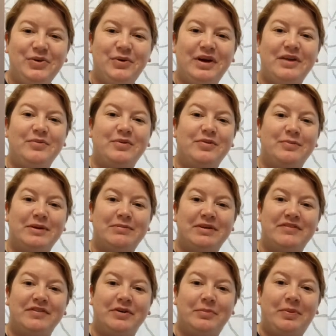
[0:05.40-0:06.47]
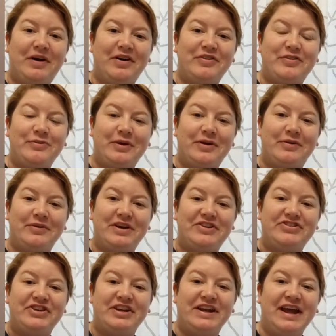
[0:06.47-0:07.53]
Noyd with McMinnville Parks and
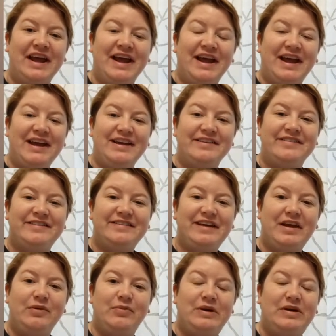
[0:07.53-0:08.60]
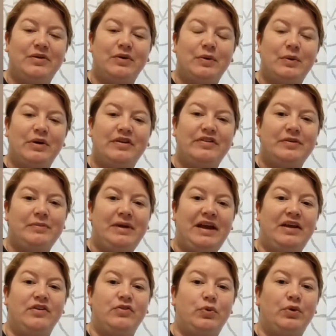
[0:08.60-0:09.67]
Recreation, and today we are going to
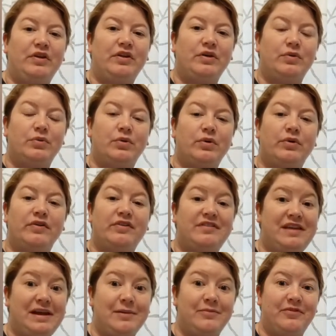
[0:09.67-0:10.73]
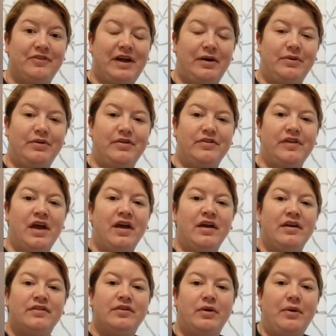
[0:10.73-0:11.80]
make toilet roll stamp flowers.
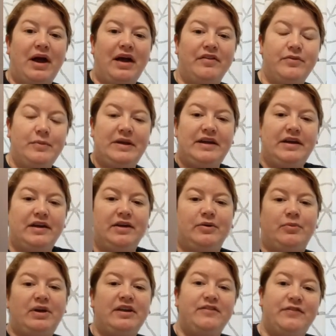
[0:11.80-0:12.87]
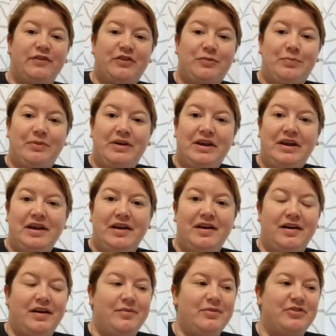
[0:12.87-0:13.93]
So as we get ready for spring,
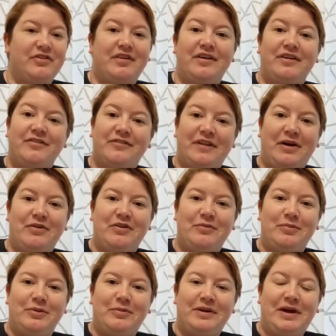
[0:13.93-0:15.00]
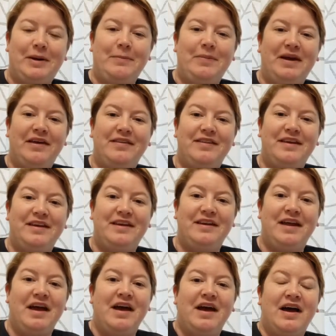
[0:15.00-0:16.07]
there's a lot of flowers blooming up, and
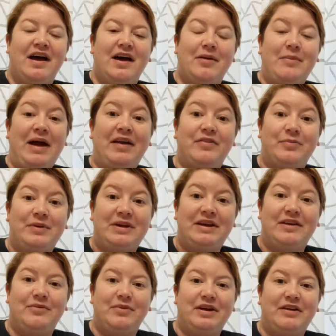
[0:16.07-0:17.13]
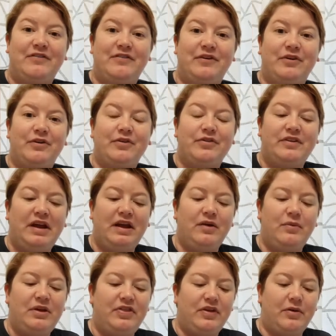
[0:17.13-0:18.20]
then as we get ready for Earth Day,
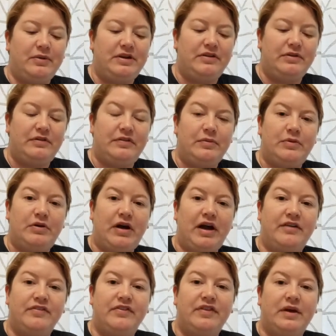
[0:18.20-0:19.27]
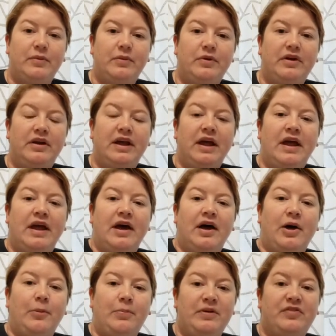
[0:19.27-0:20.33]
we thought we'd do some crafts that would
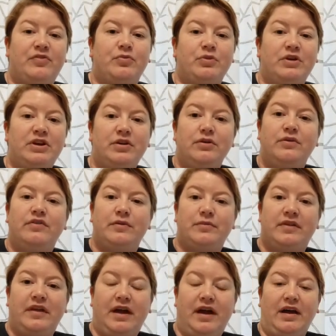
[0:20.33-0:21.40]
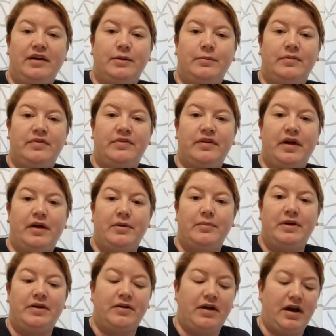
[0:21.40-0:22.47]
help us reuse some of the items
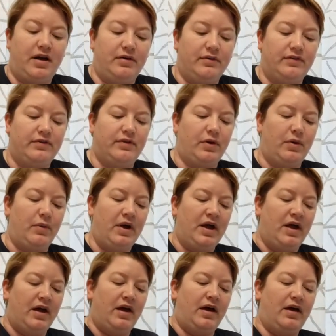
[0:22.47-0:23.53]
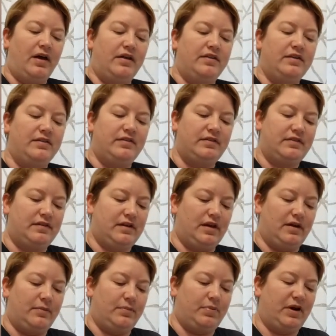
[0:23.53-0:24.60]
in our house. So this
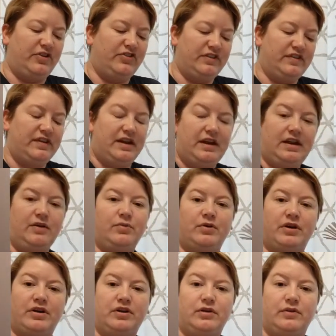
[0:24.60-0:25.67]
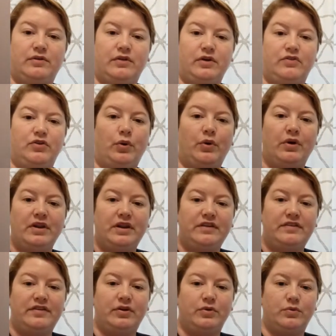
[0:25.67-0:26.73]
project today, we're going to use a
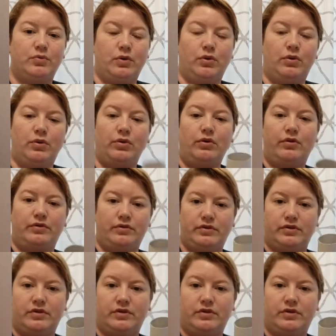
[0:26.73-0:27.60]
toilet roll.